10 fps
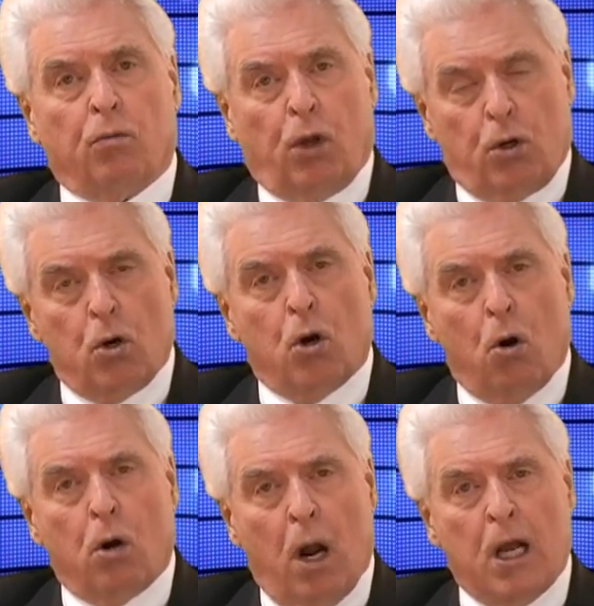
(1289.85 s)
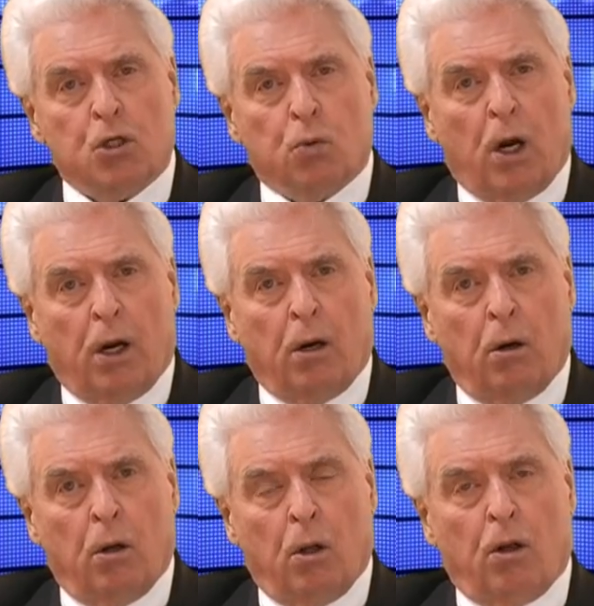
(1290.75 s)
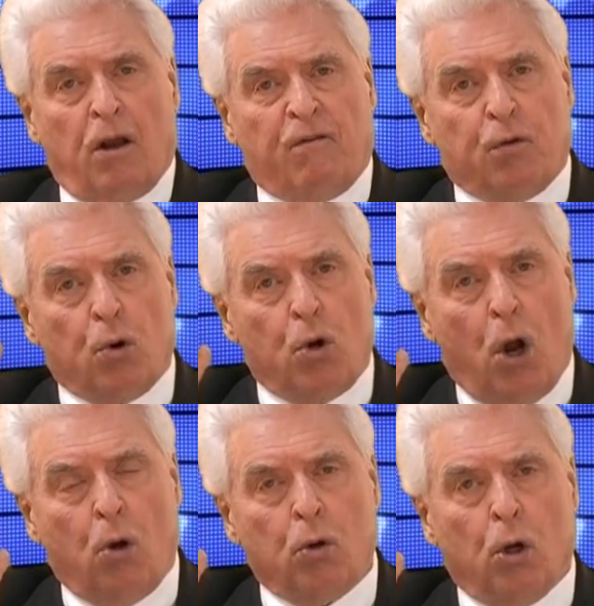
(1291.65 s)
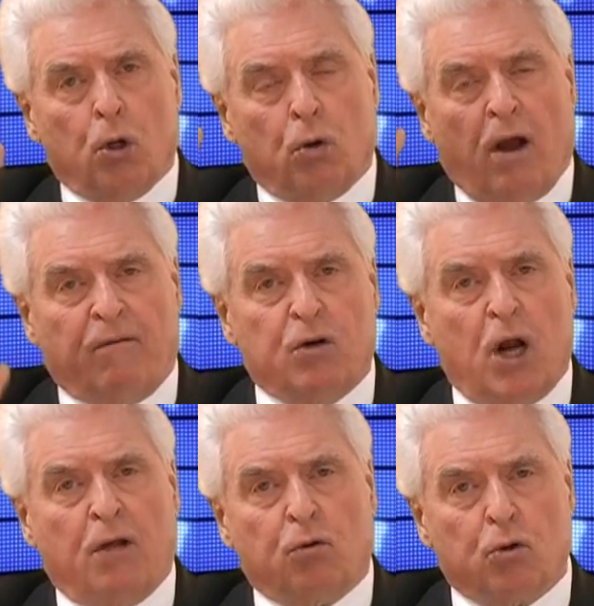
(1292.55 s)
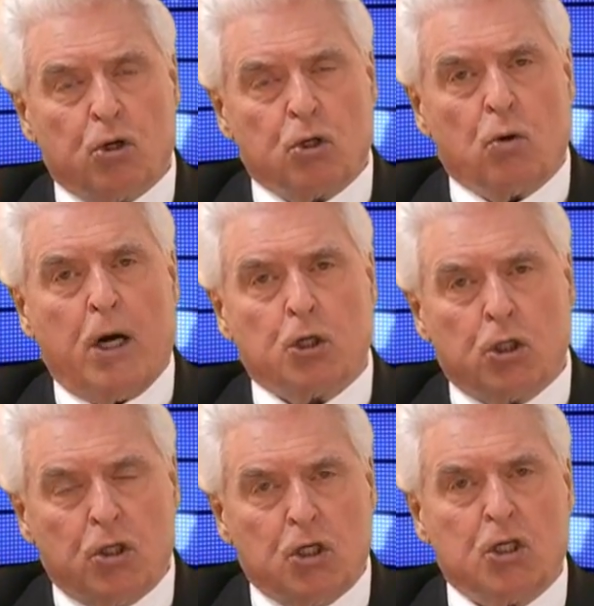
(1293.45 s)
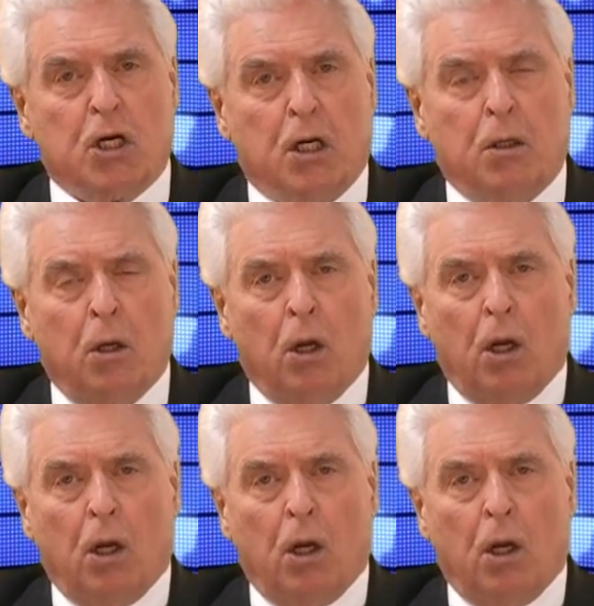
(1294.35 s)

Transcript: Then you go God's way. If you don't, you have death, destruction, sin,